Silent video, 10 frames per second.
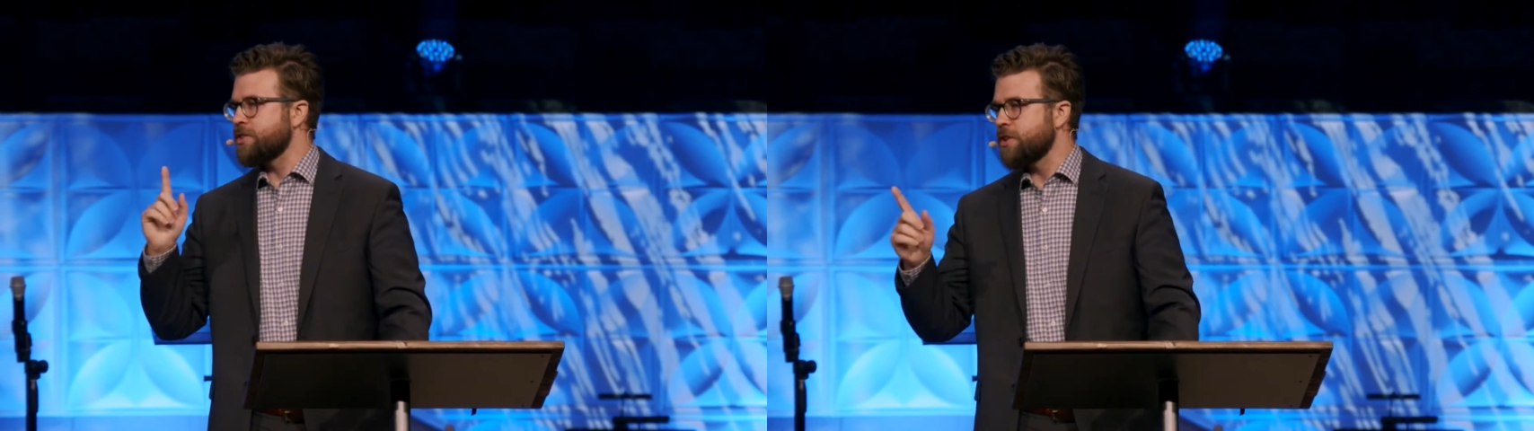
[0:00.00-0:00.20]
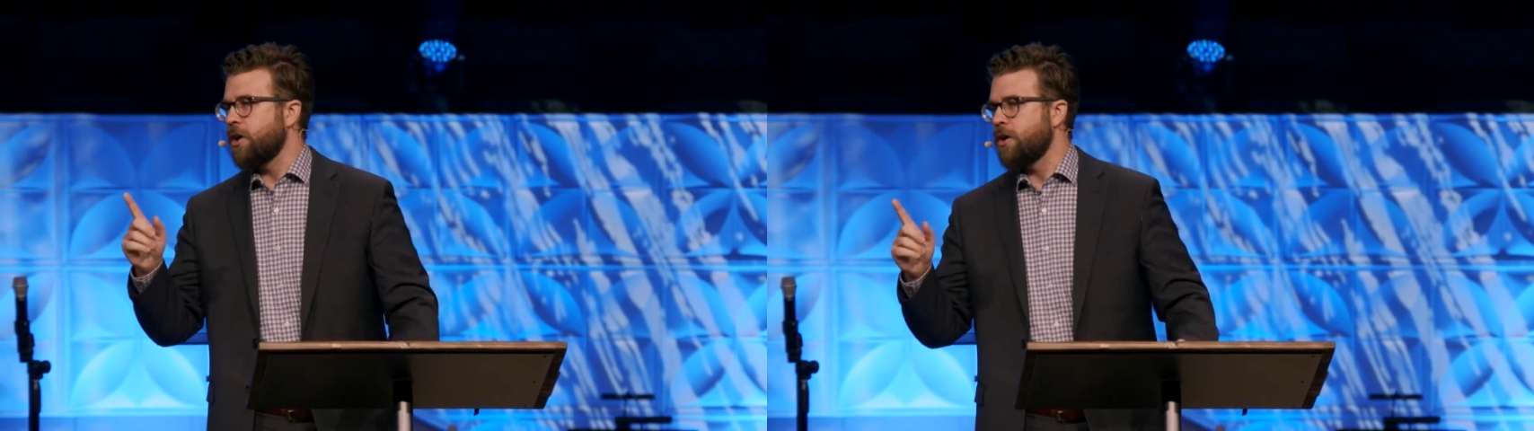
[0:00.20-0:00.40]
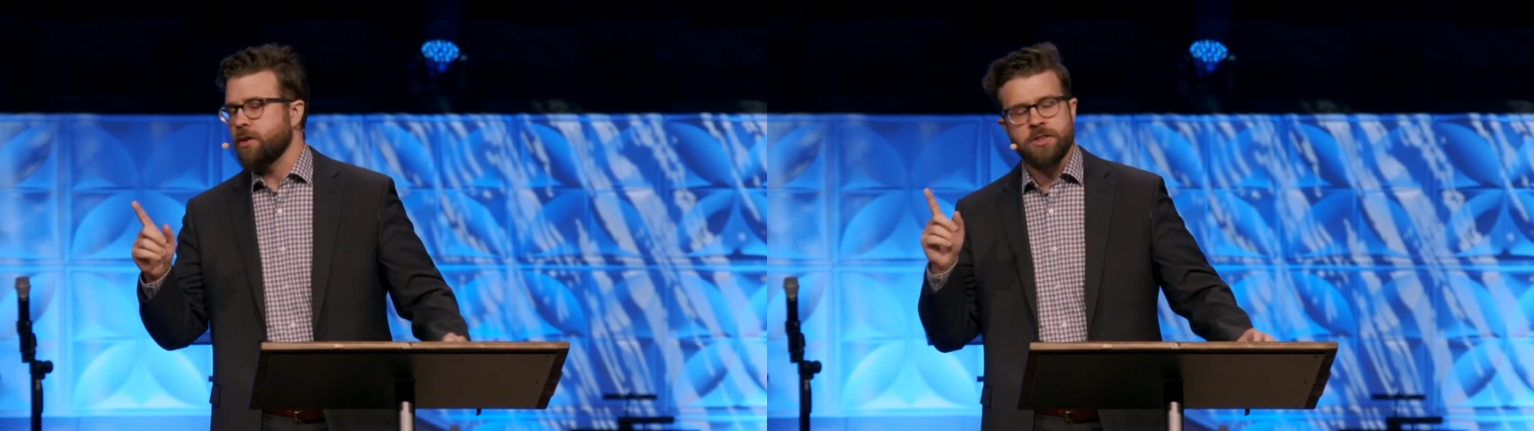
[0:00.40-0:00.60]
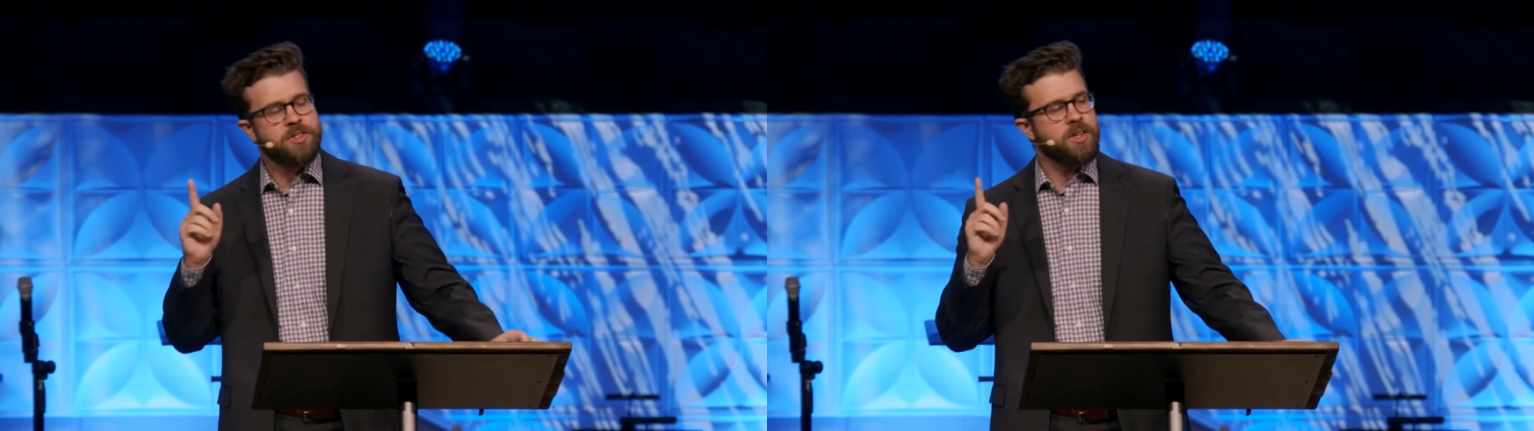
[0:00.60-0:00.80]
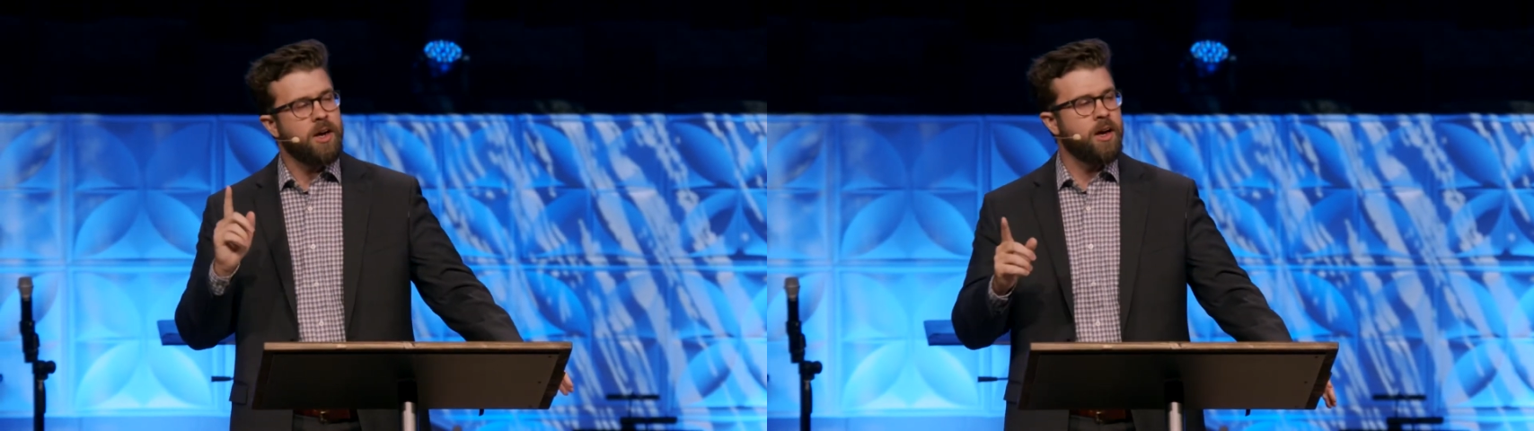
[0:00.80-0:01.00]

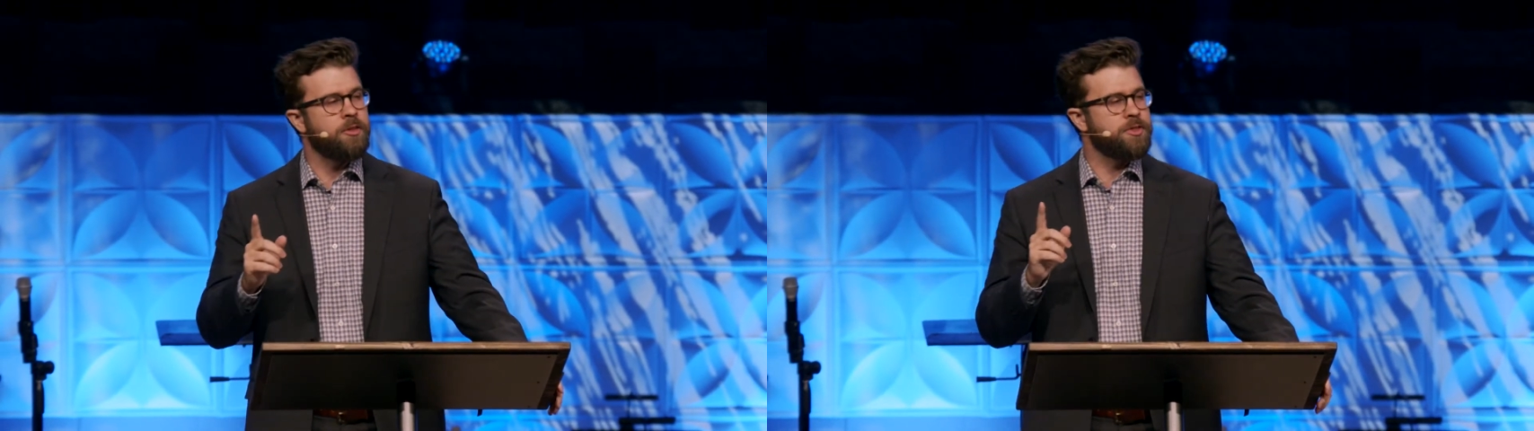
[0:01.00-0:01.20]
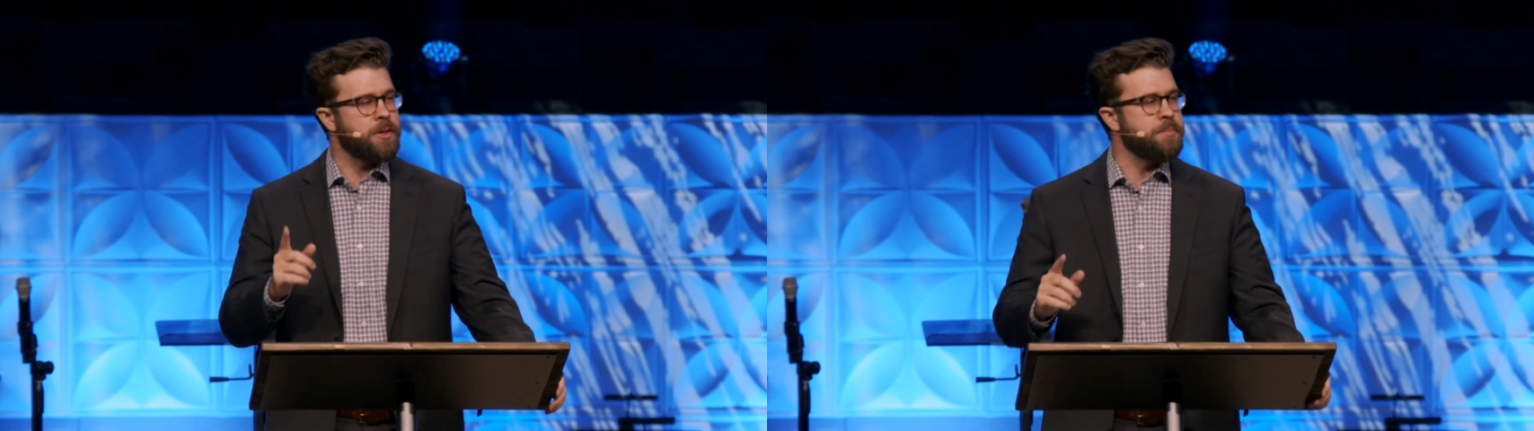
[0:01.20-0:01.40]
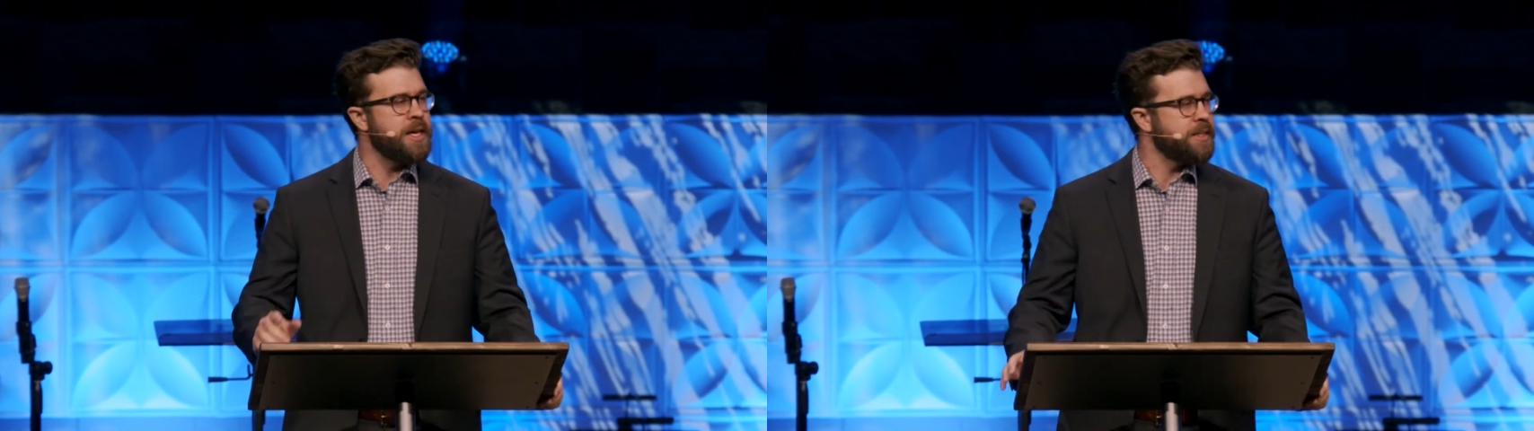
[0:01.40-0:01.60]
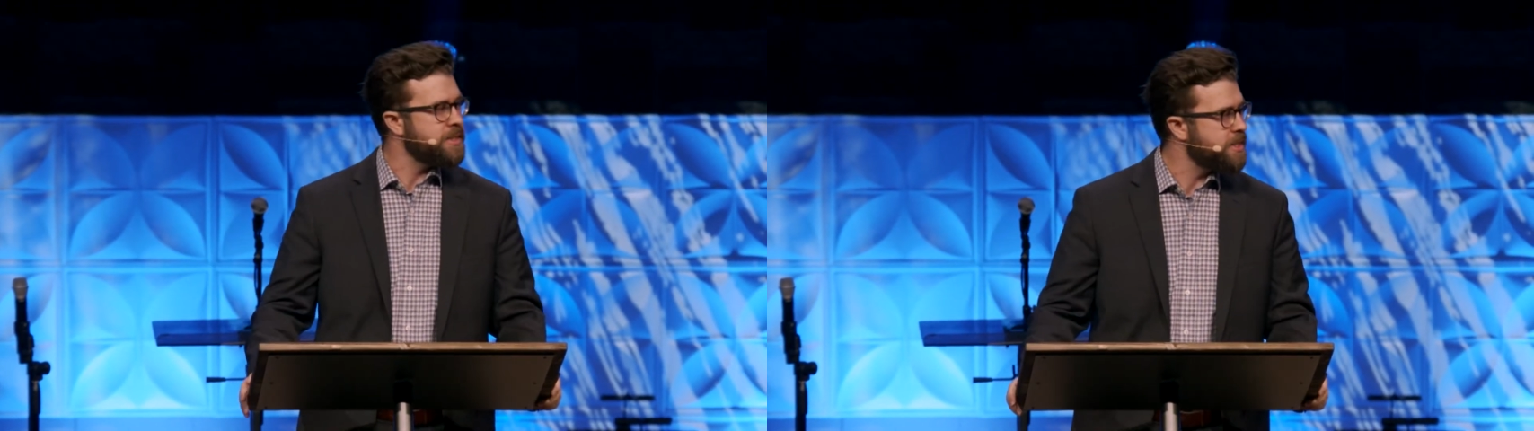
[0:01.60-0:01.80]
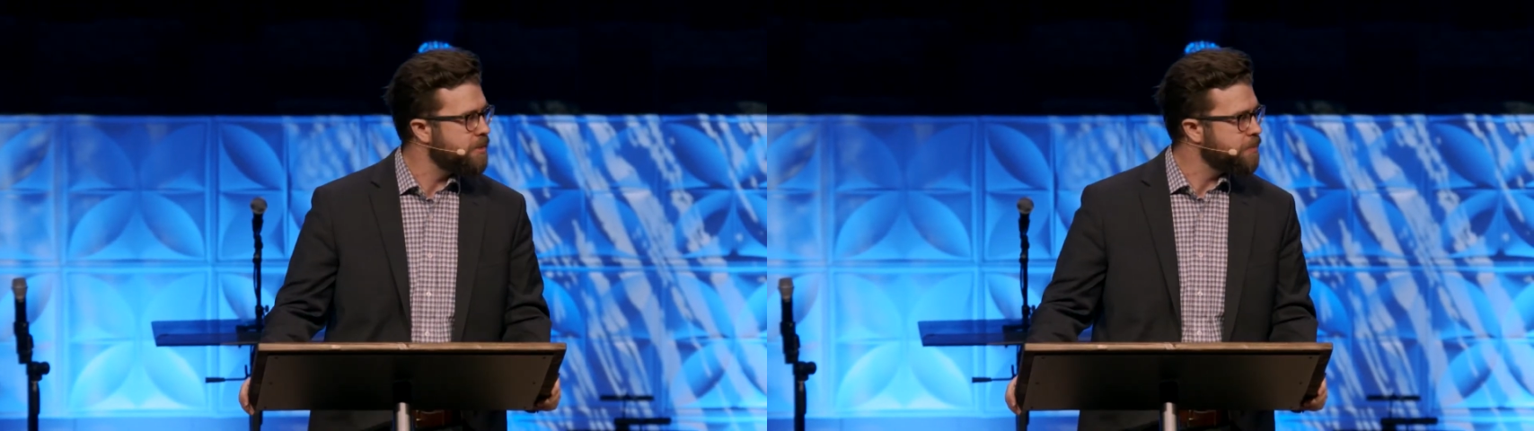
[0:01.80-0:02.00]
songs of
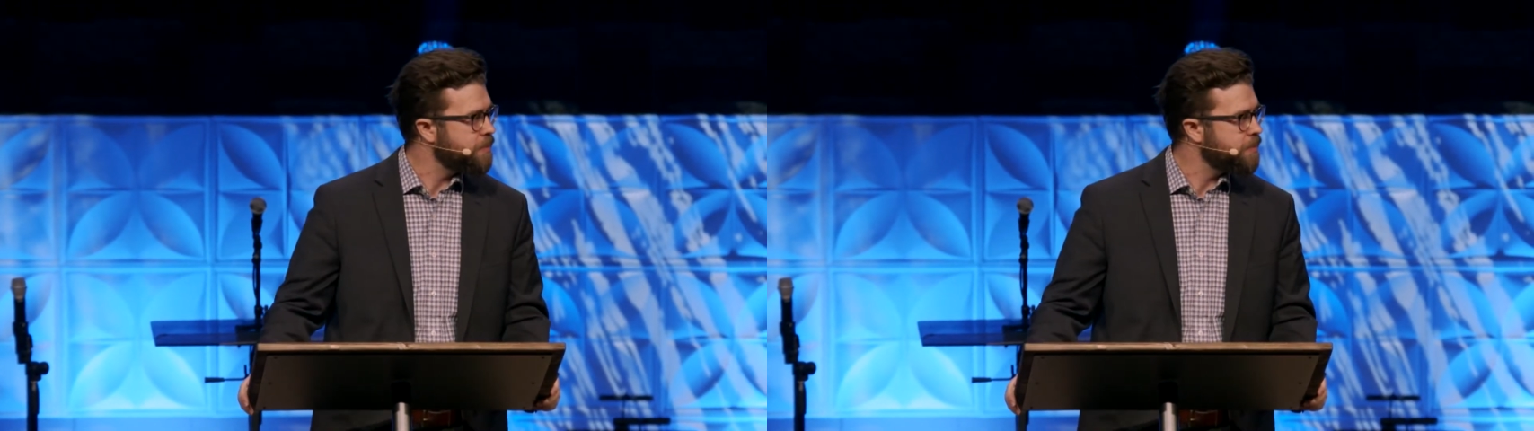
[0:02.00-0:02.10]
lament.